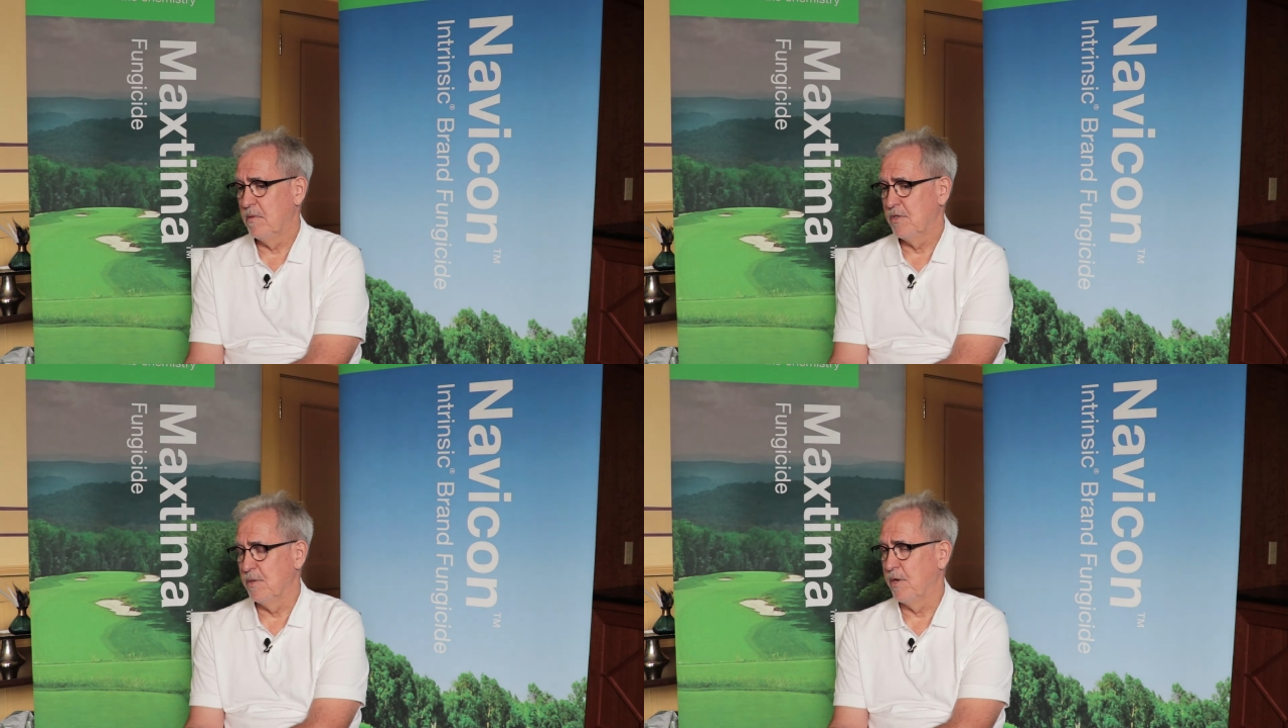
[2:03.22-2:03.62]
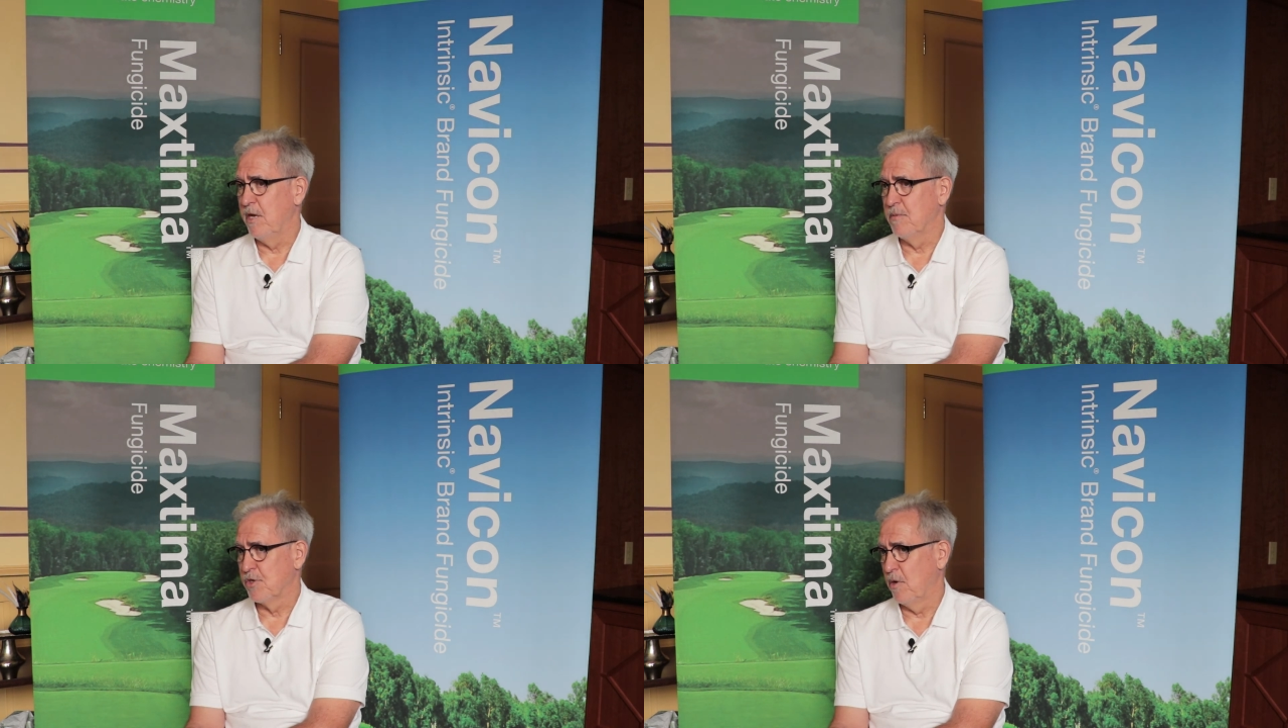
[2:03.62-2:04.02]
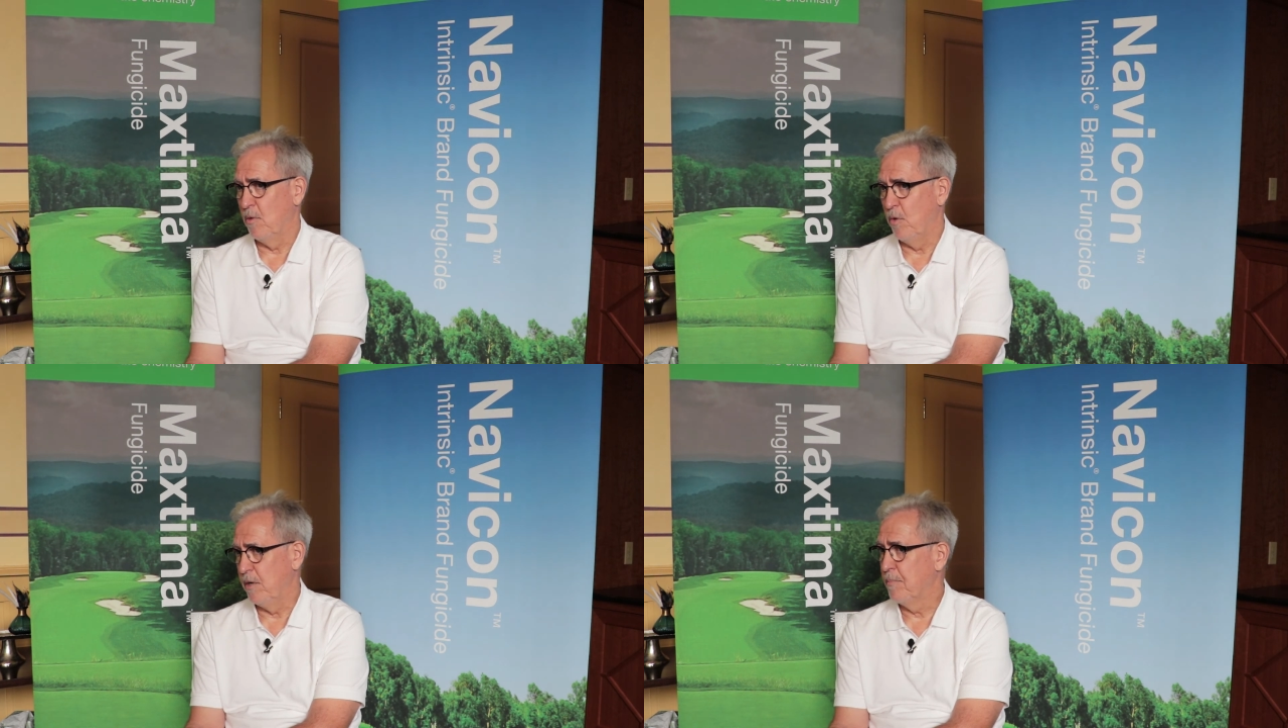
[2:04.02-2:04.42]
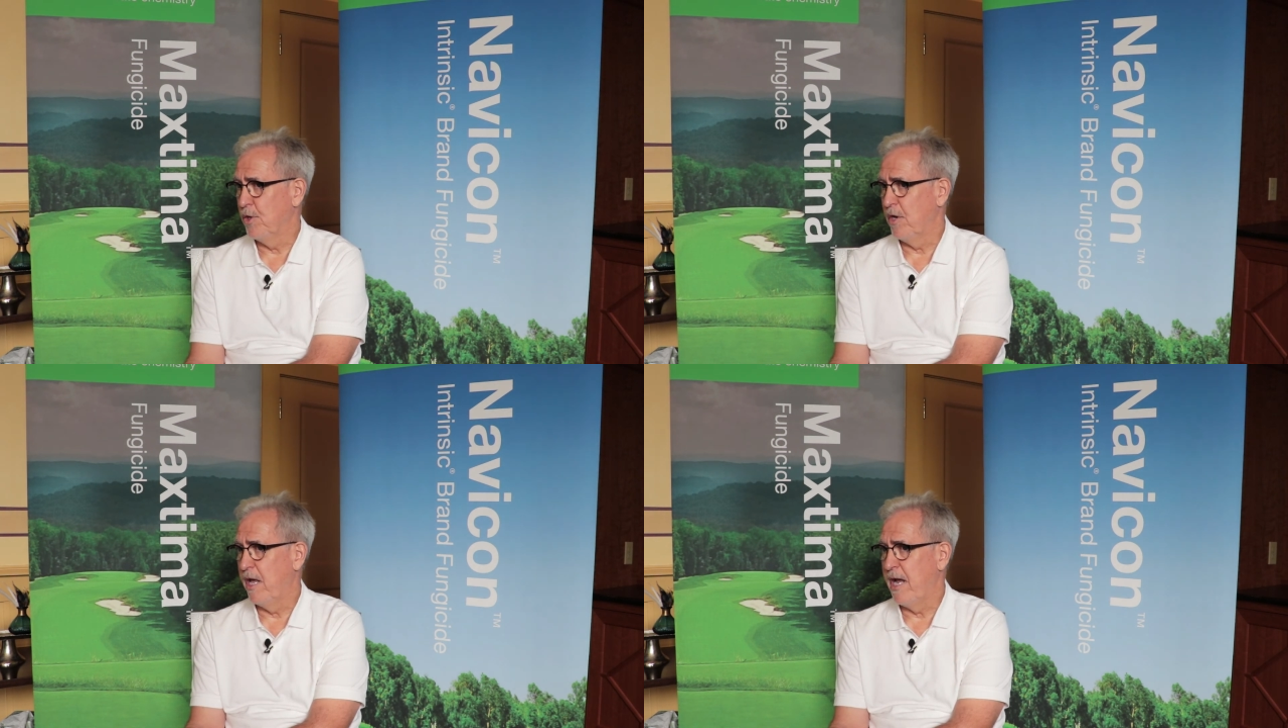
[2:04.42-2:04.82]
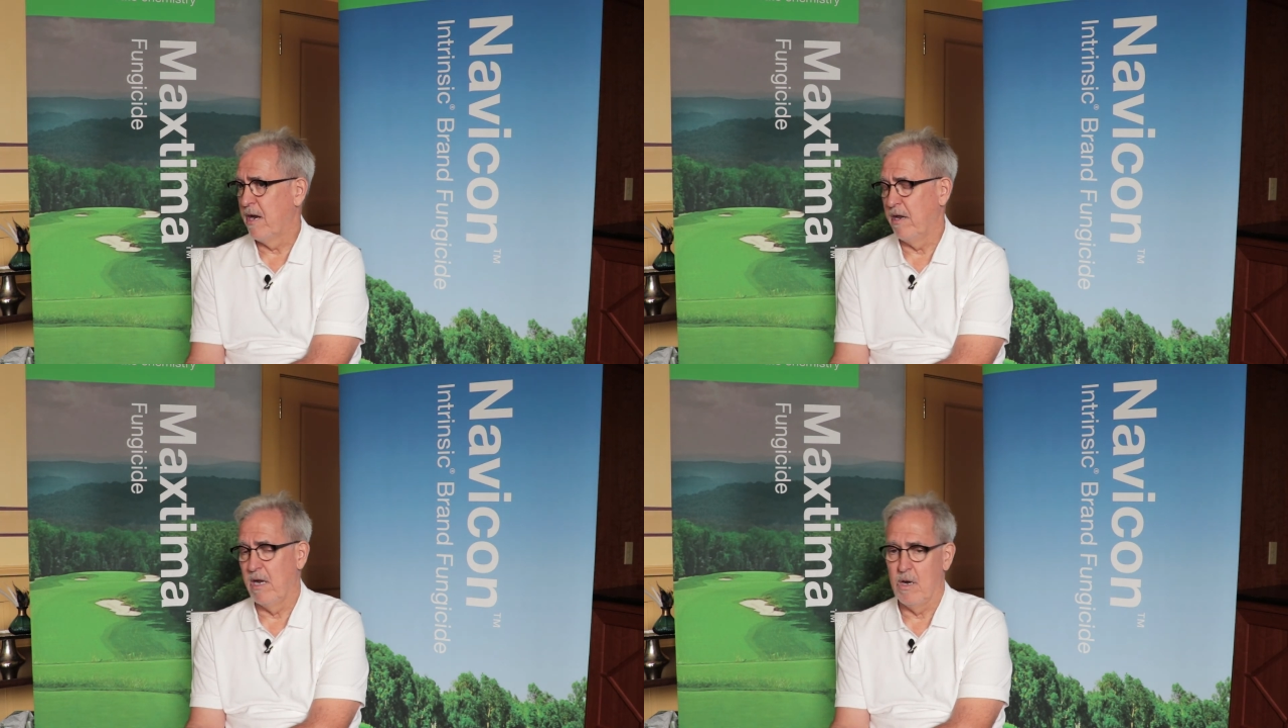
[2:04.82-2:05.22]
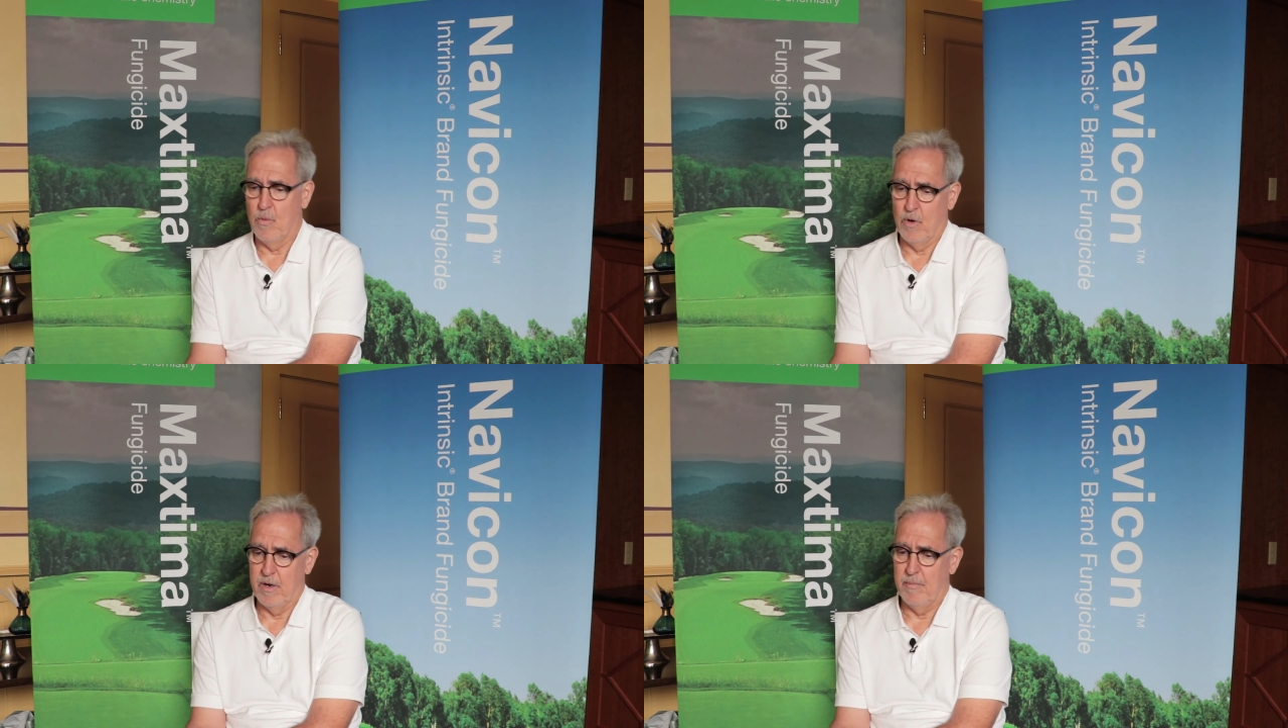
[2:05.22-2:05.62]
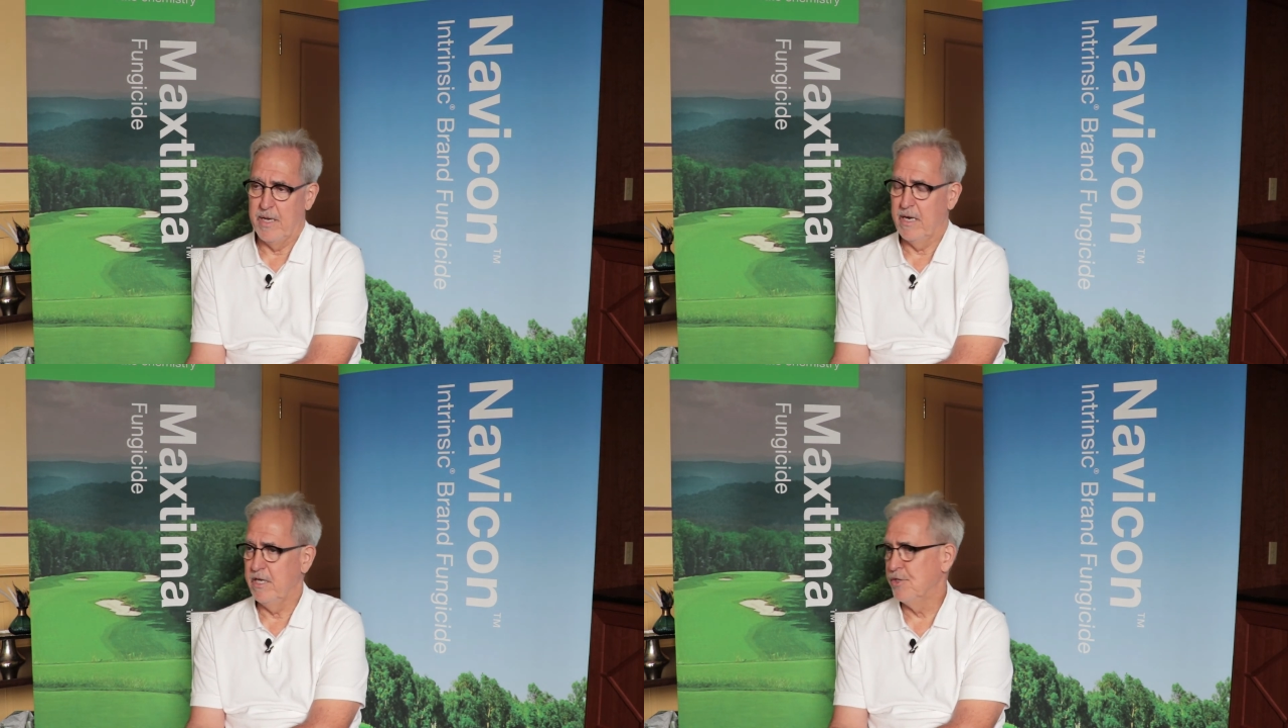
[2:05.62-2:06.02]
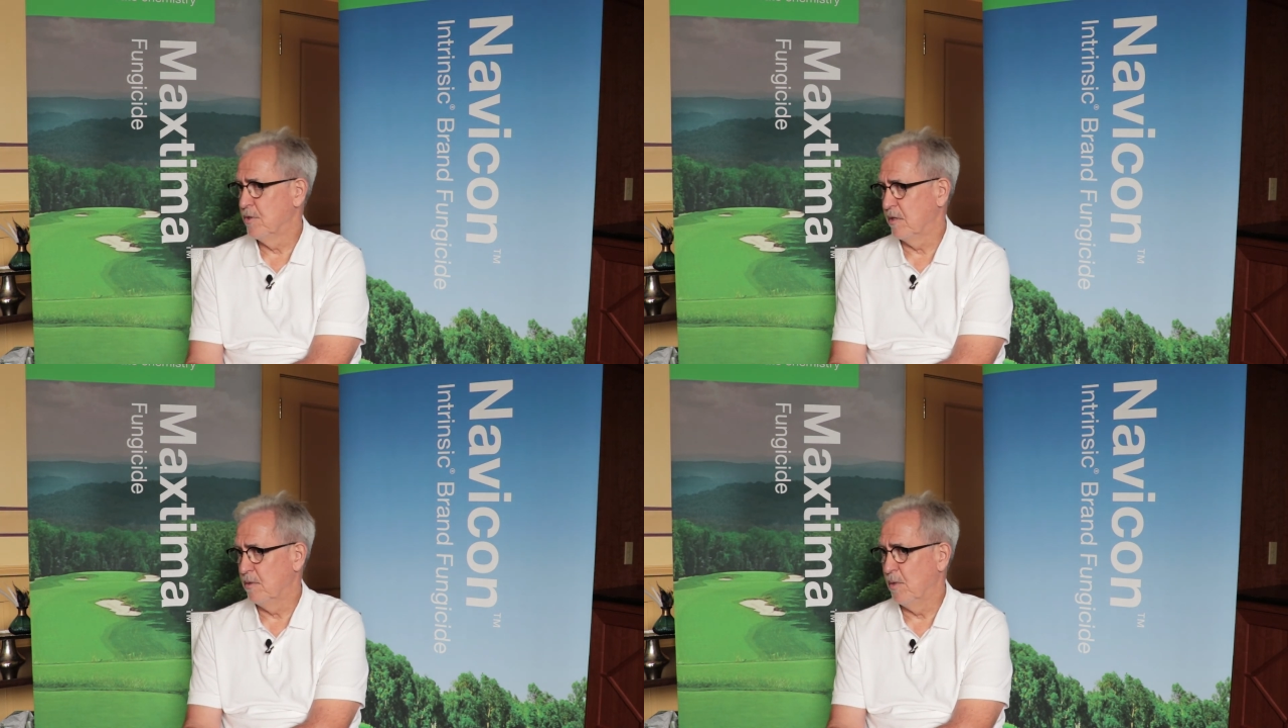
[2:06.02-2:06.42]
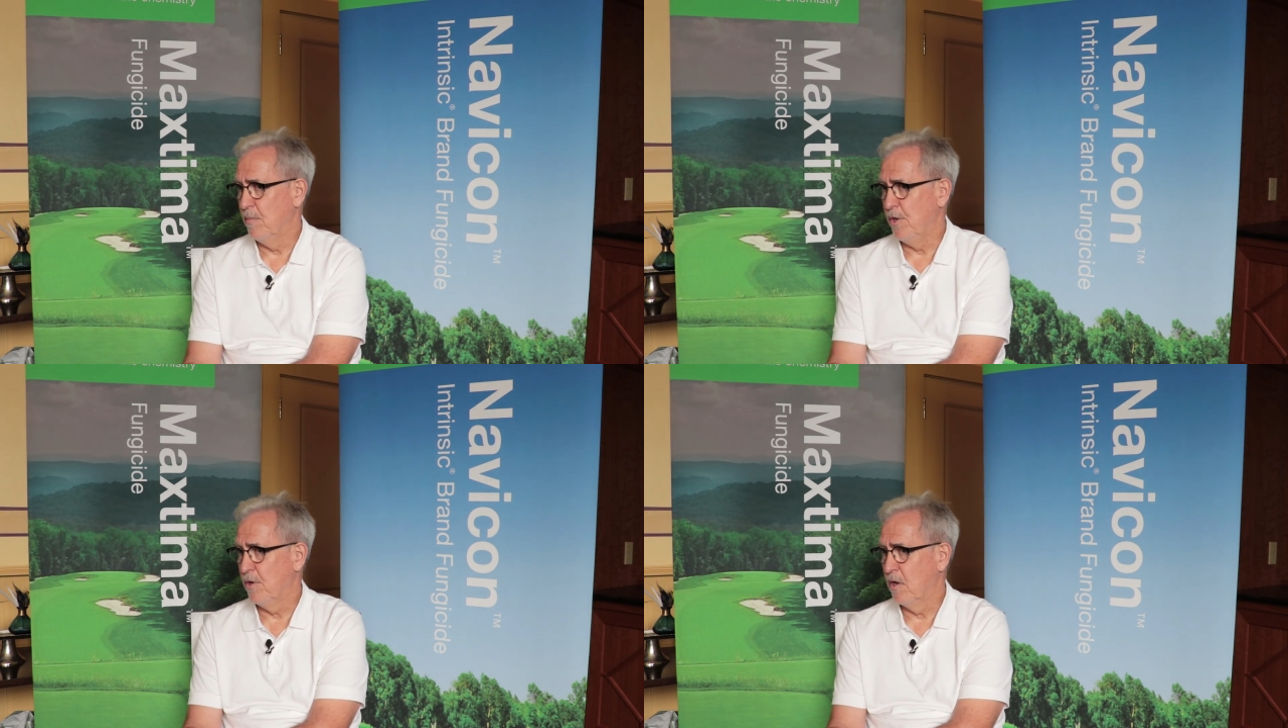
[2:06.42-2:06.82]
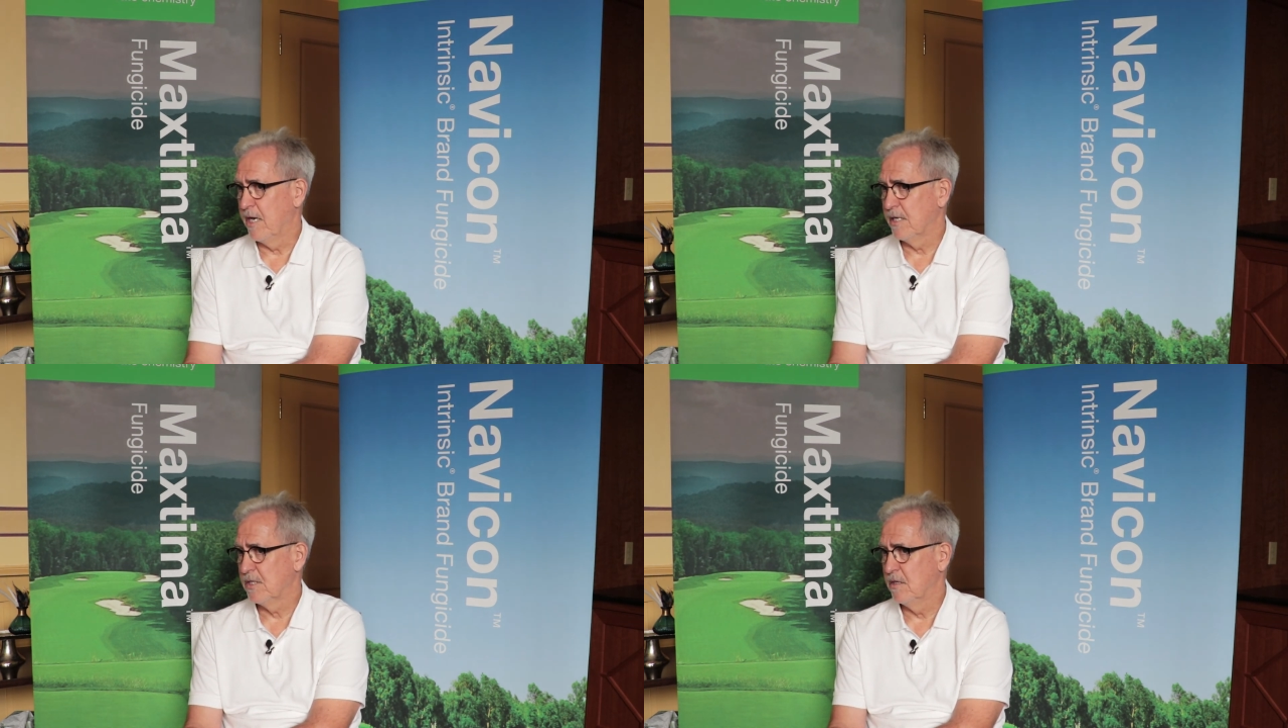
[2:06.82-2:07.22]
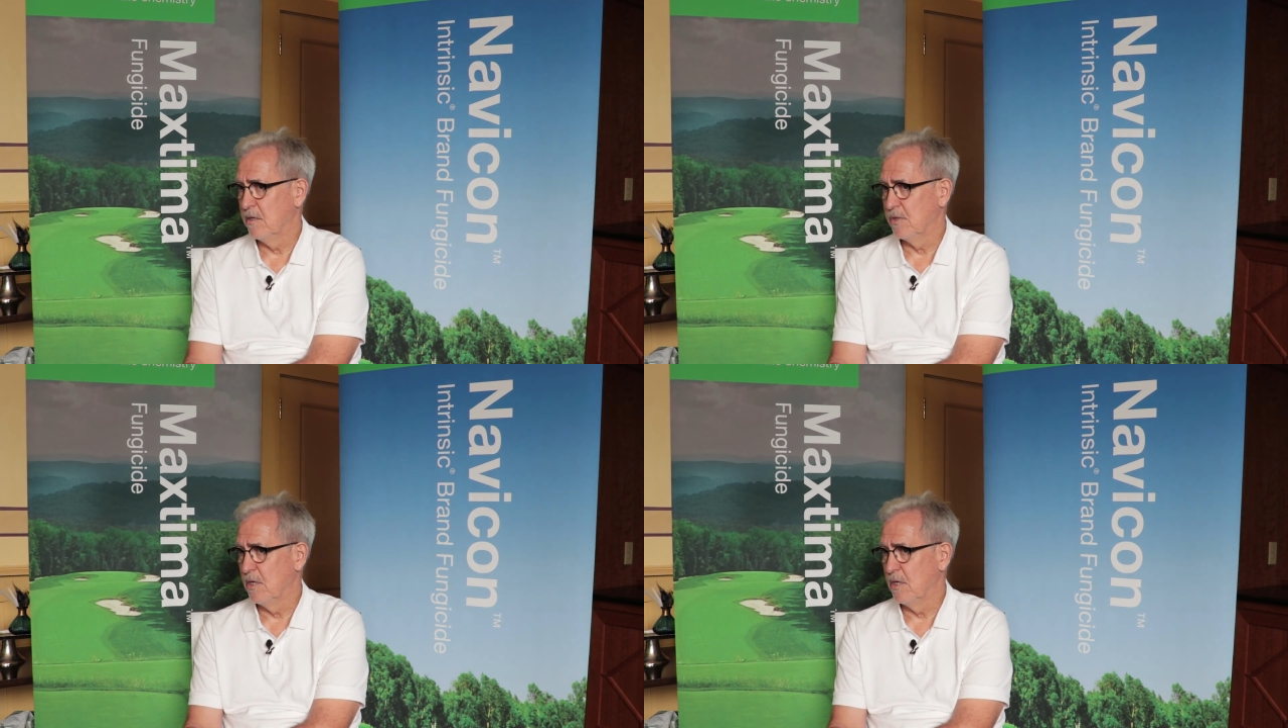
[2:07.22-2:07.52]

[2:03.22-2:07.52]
some chemistry we can put down and not worry about injuring the Bermuda grass in those